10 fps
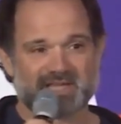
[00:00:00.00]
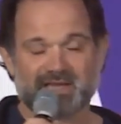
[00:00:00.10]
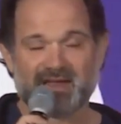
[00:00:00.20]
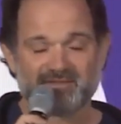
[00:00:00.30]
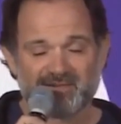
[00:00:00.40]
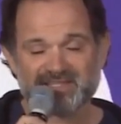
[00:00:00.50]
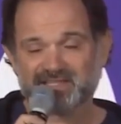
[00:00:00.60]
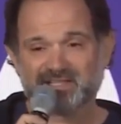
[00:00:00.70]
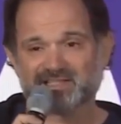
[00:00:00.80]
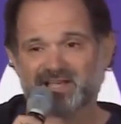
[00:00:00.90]
And every
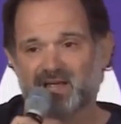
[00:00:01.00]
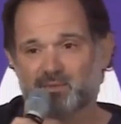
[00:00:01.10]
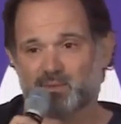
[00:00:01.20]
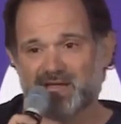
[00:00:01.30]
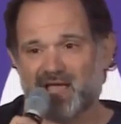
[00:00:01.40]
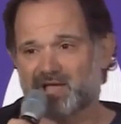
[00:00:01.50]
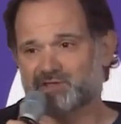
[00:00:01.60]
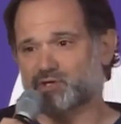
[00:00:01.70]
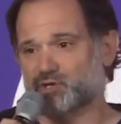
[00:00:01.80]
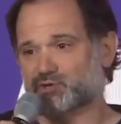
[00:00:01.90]
single time, we had
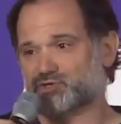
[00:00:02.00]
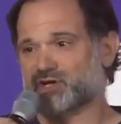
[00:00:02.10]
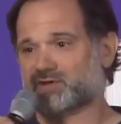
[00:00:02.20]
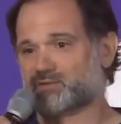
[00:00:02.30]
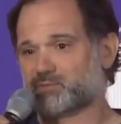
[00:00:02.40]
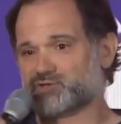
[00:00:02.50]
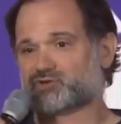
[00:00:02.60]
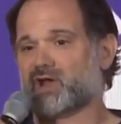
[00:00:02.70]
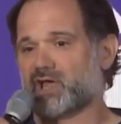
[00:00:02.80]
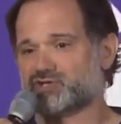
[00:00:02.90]
to go start from
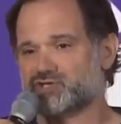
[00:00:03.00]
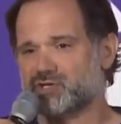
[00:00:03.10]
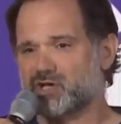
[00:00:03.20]
scratch.